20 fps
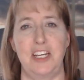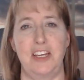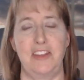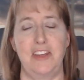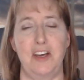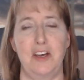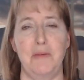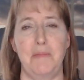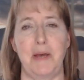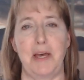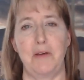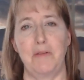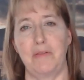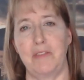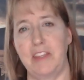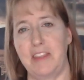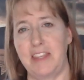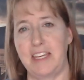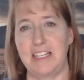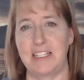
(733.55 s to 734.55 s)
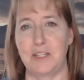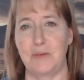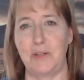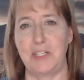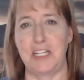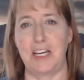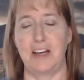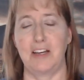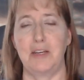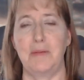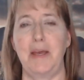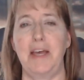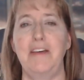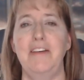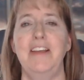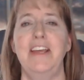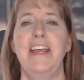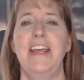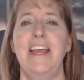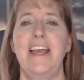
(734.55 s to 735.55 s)
down there about the things that we talked about.
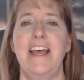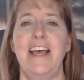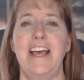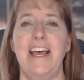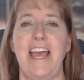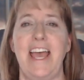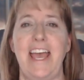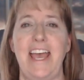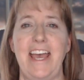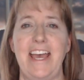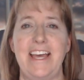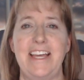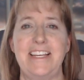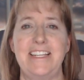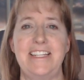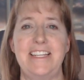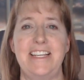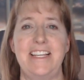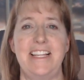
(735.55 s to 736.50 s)
And